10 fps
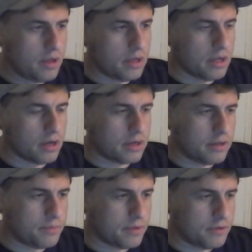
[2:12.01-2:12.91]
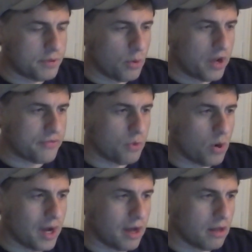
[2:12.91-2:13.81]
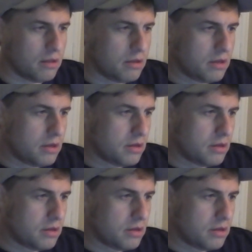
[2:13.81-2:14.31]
he's been away for a while.